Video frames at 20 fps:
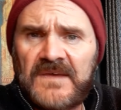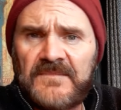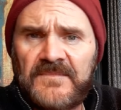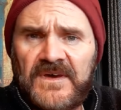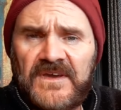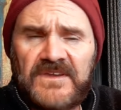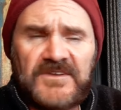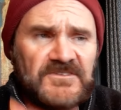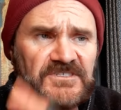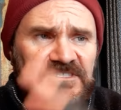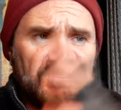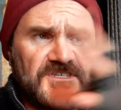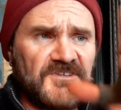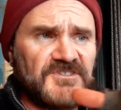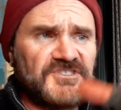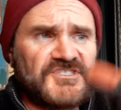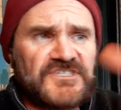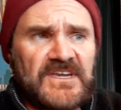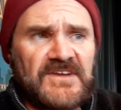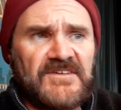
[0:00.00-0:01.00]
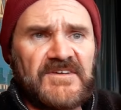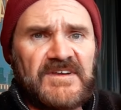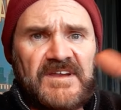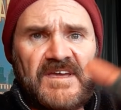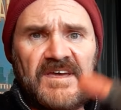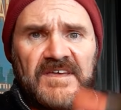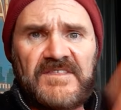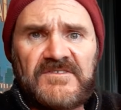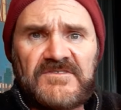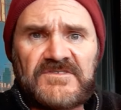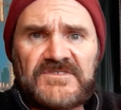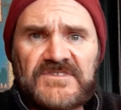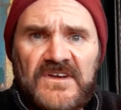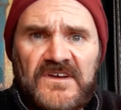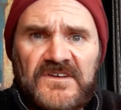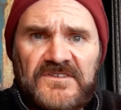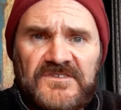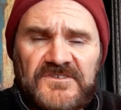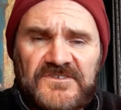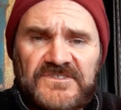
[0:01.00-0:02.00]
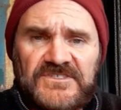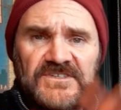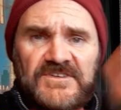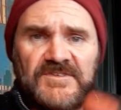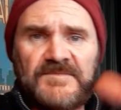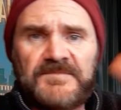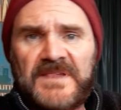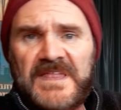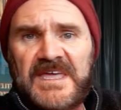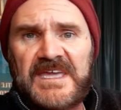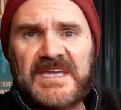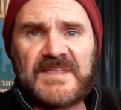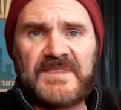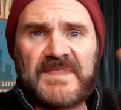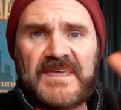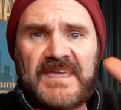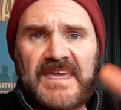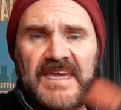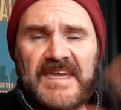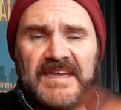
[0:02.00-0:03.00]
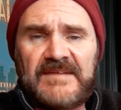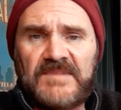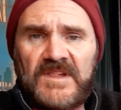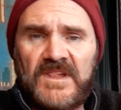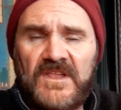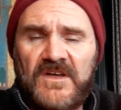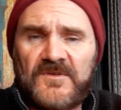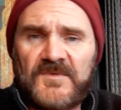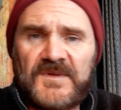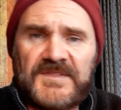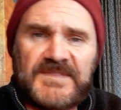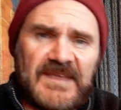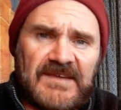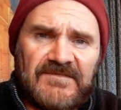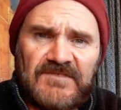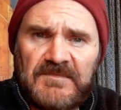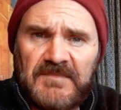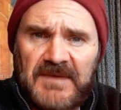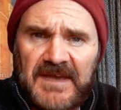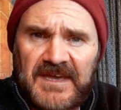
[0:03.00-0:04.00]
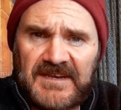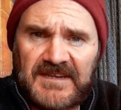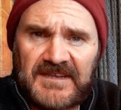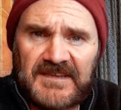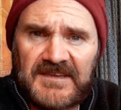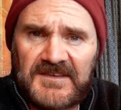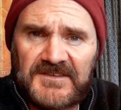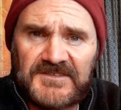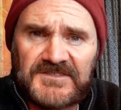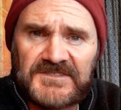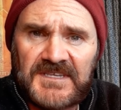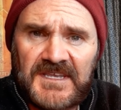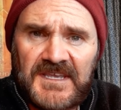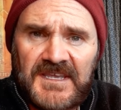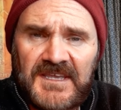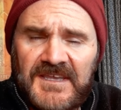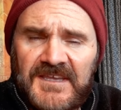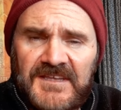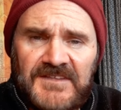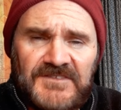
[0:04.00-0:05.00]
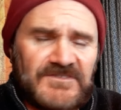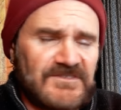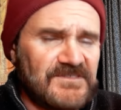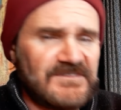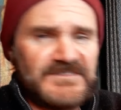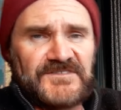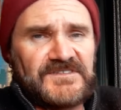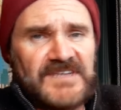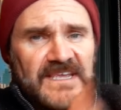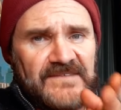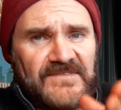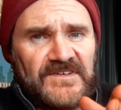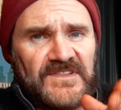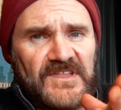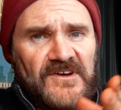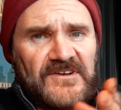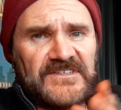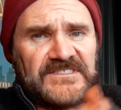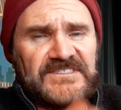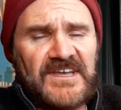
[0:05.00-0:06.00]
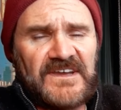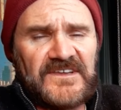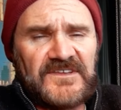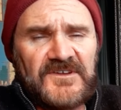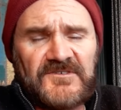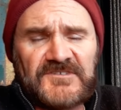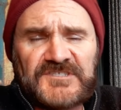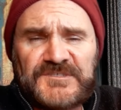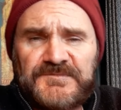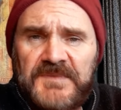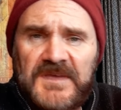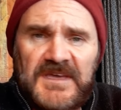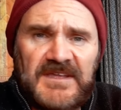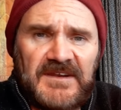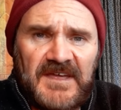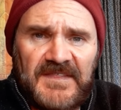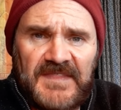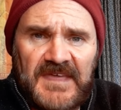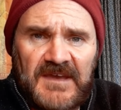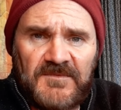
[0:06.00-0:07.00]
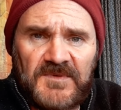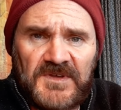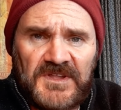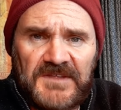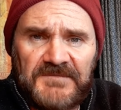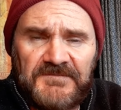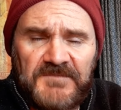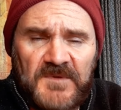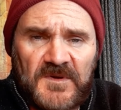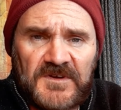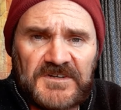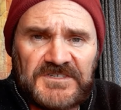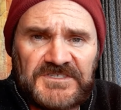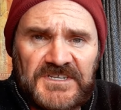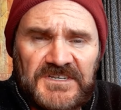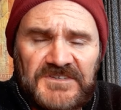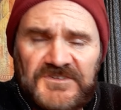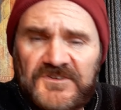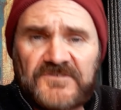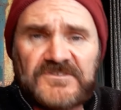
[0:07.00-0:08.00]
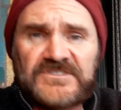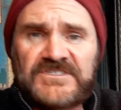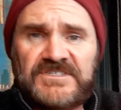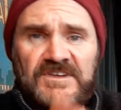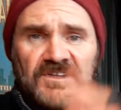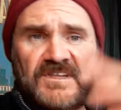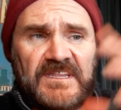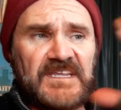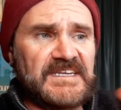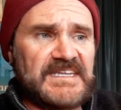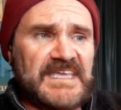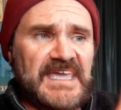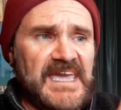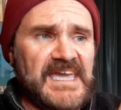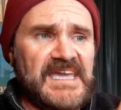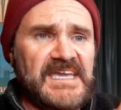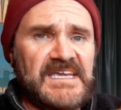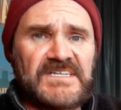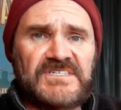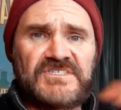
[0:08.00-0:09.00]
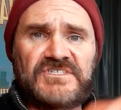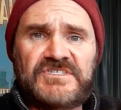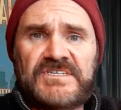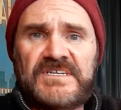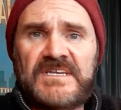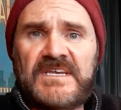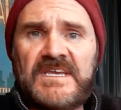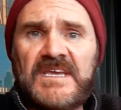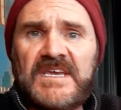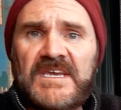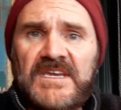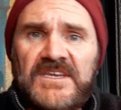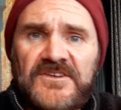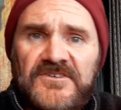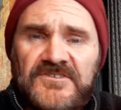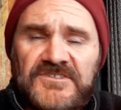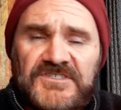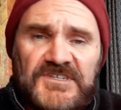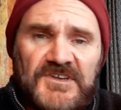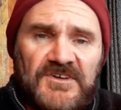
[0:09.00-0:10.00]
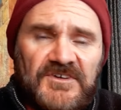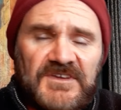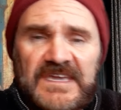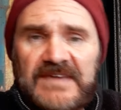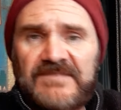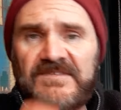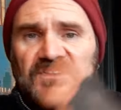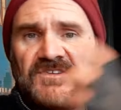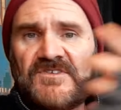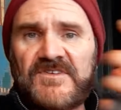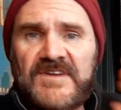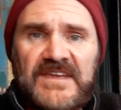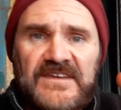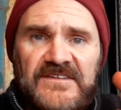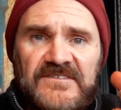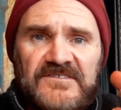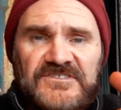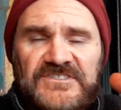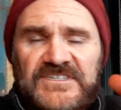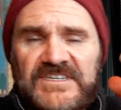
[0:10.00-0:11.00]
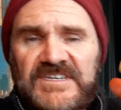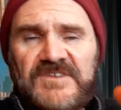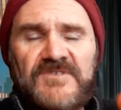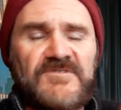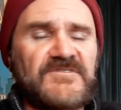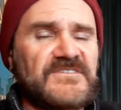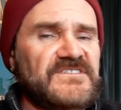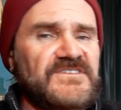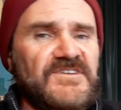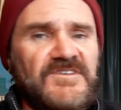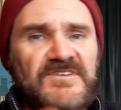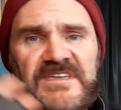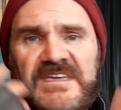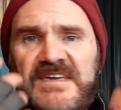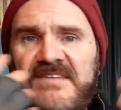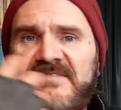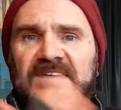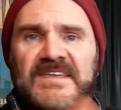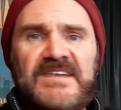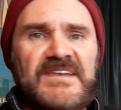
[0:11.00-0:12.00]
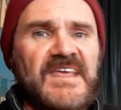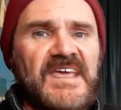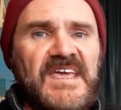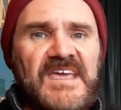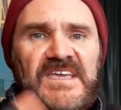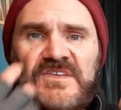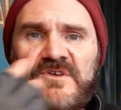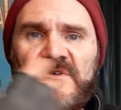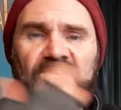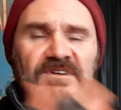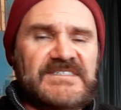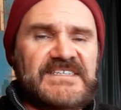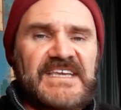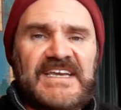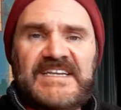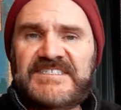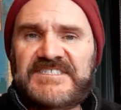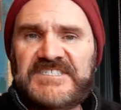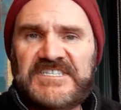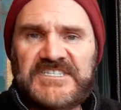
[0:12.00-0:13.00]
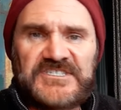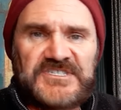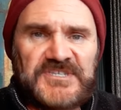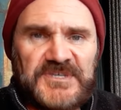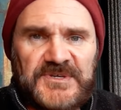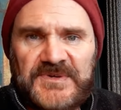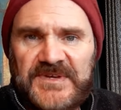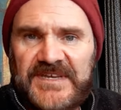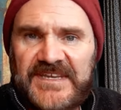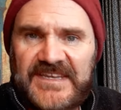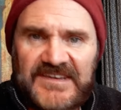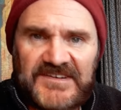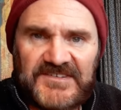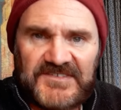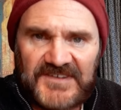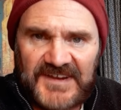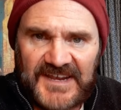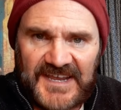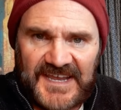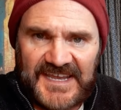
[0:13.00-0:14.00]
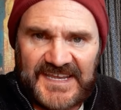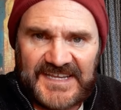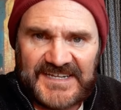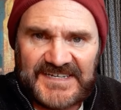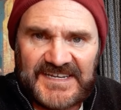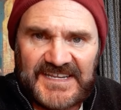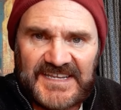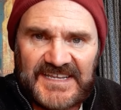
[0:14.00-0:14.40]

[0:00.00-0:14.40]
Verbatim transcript: but you're still cheering others on. You're still playing the game along with everybody else. Even though it's not your spin on that Wheel of Fortune, you're still engaged. You're still giving your energy. You're still giving your attention to it, right?